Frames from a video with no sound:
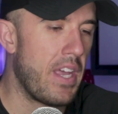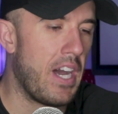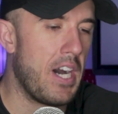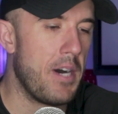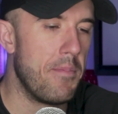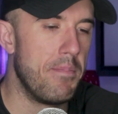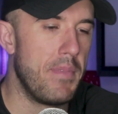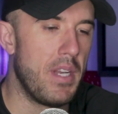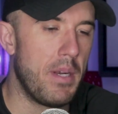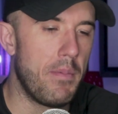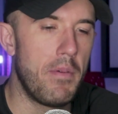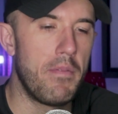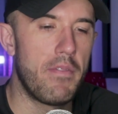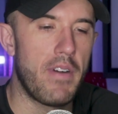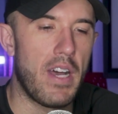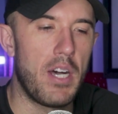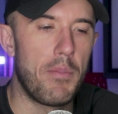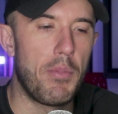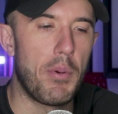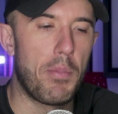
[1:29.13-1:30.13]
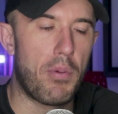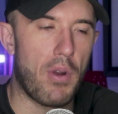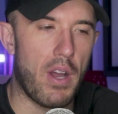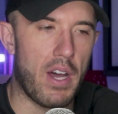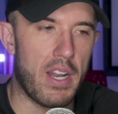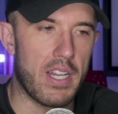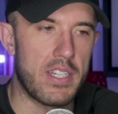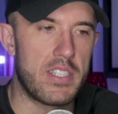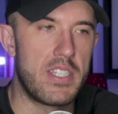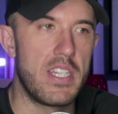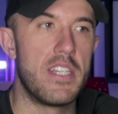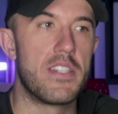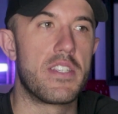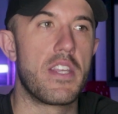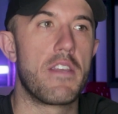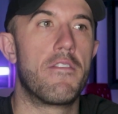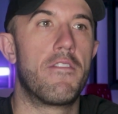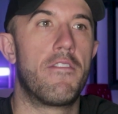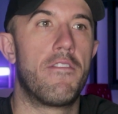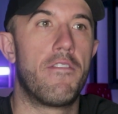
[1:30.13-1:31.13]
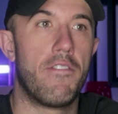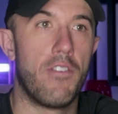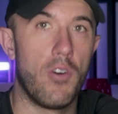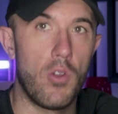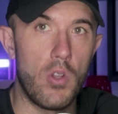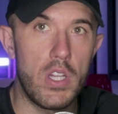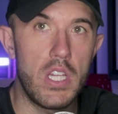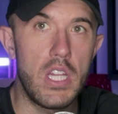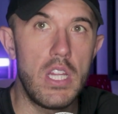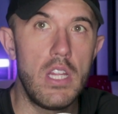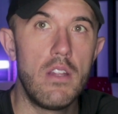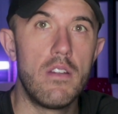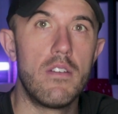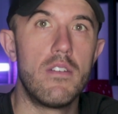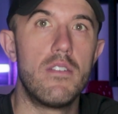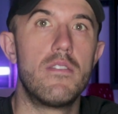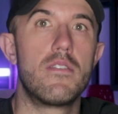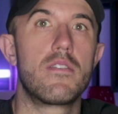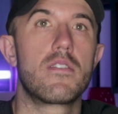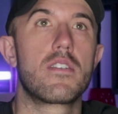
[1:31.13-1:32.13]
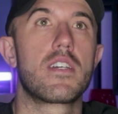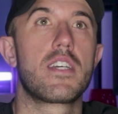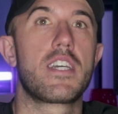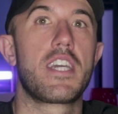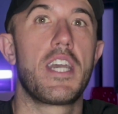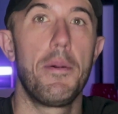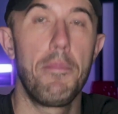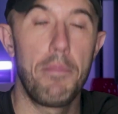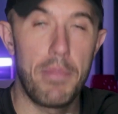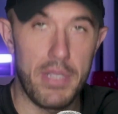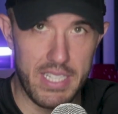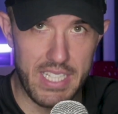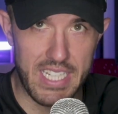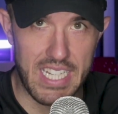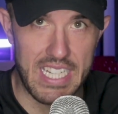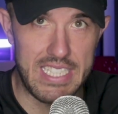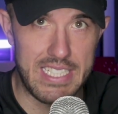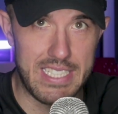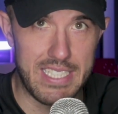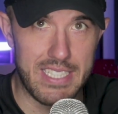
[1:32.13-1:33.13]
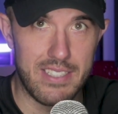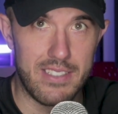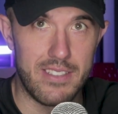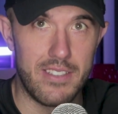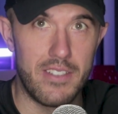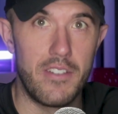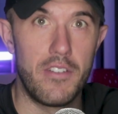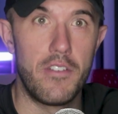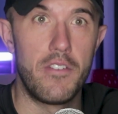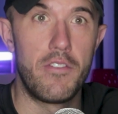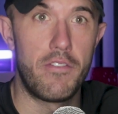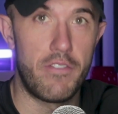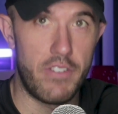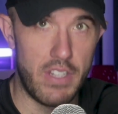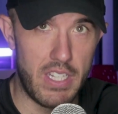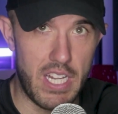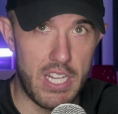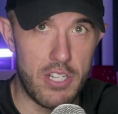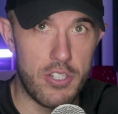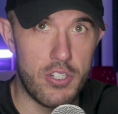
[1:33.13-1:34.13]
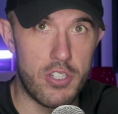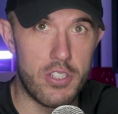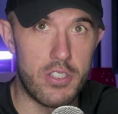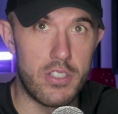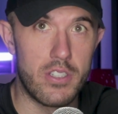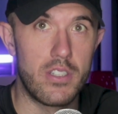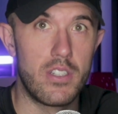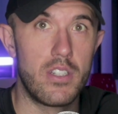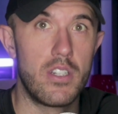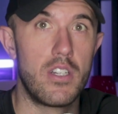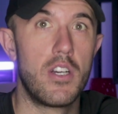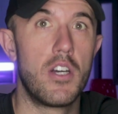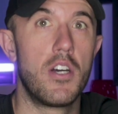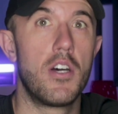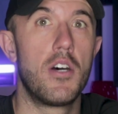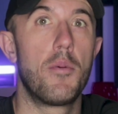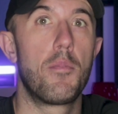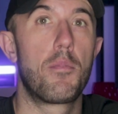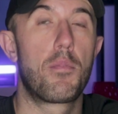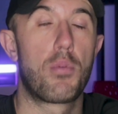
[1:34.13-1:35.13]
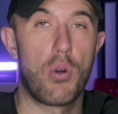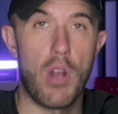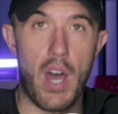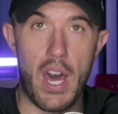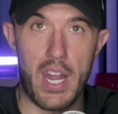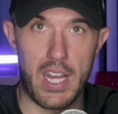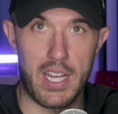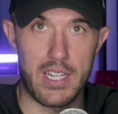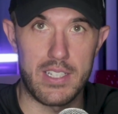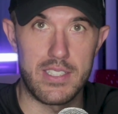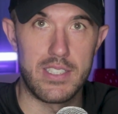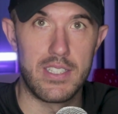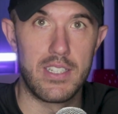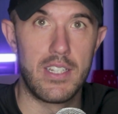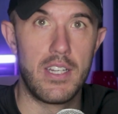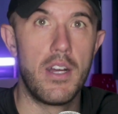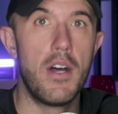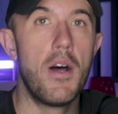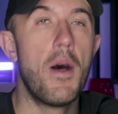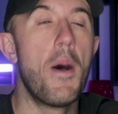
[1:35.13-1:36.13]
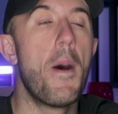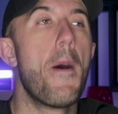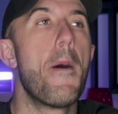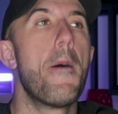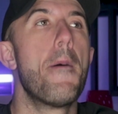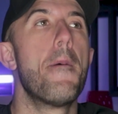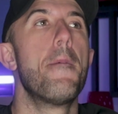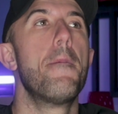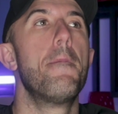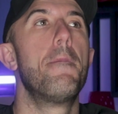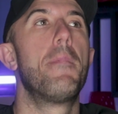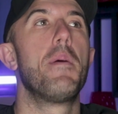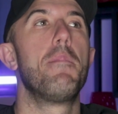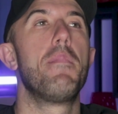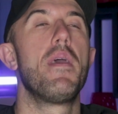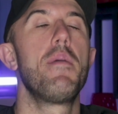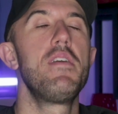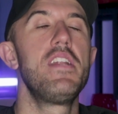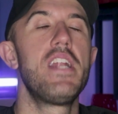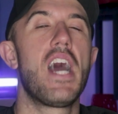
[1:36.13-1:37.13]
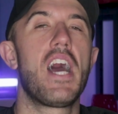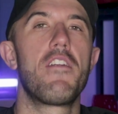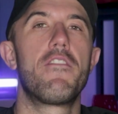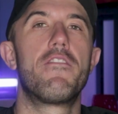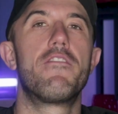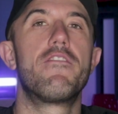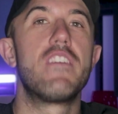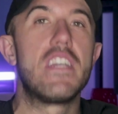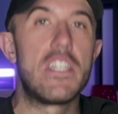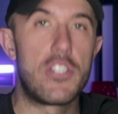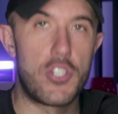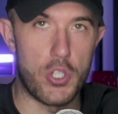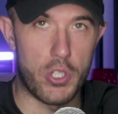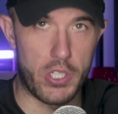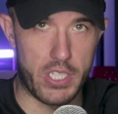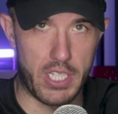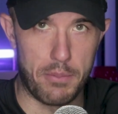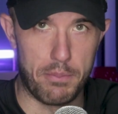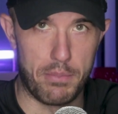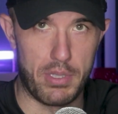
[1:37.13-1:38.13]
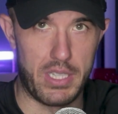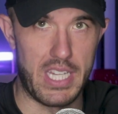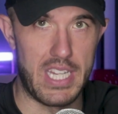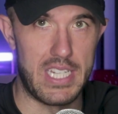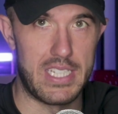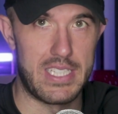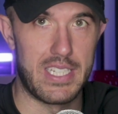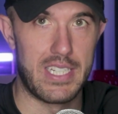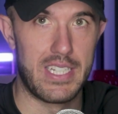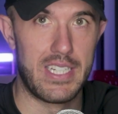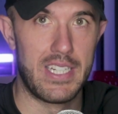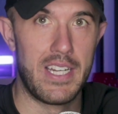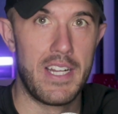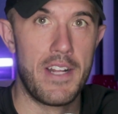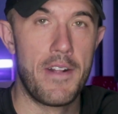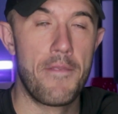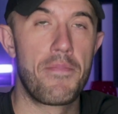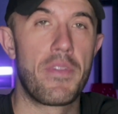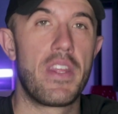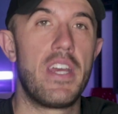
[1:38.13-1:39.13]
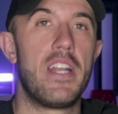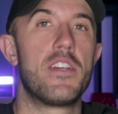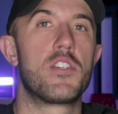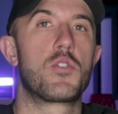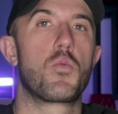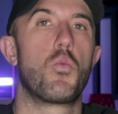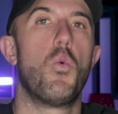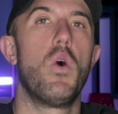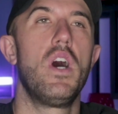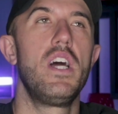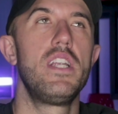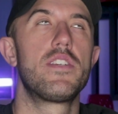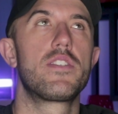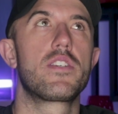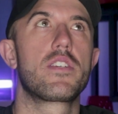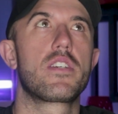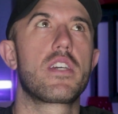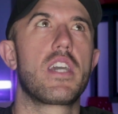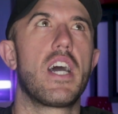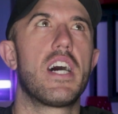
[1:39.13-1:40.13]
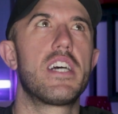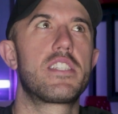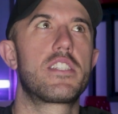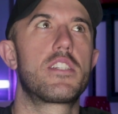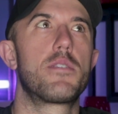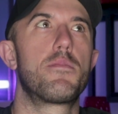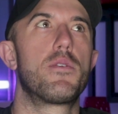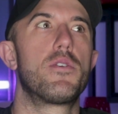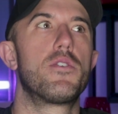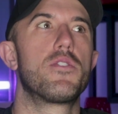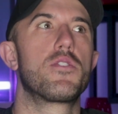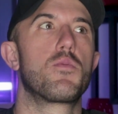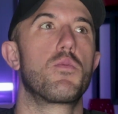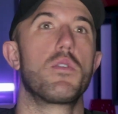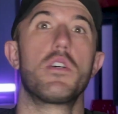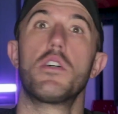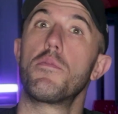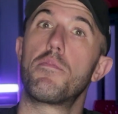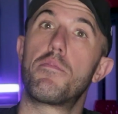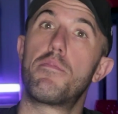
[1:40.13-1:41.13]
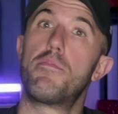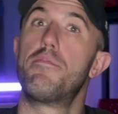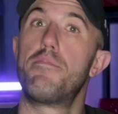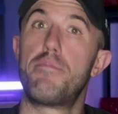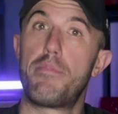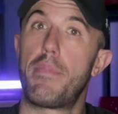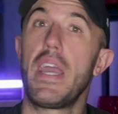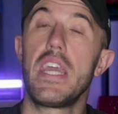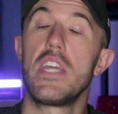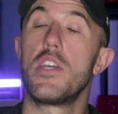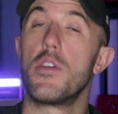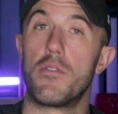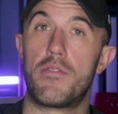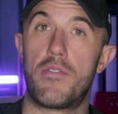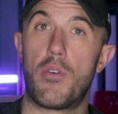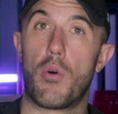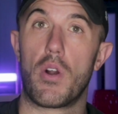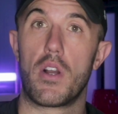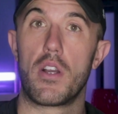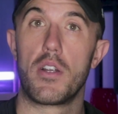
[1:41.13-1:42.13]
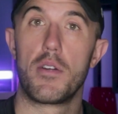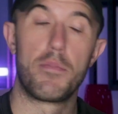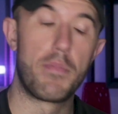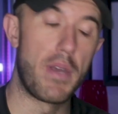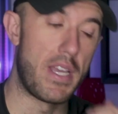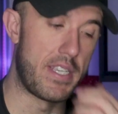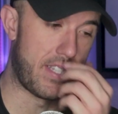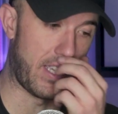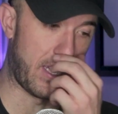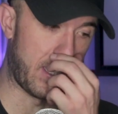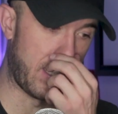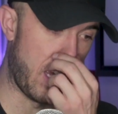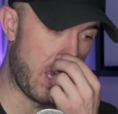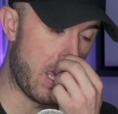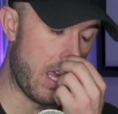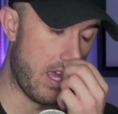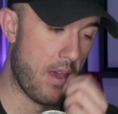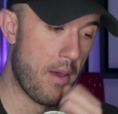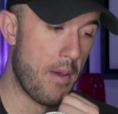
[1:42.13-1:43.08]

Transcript: A minimum viable product is a fully complete, finished product, but maybe not feature complete. It is what customers will pay you for, basically.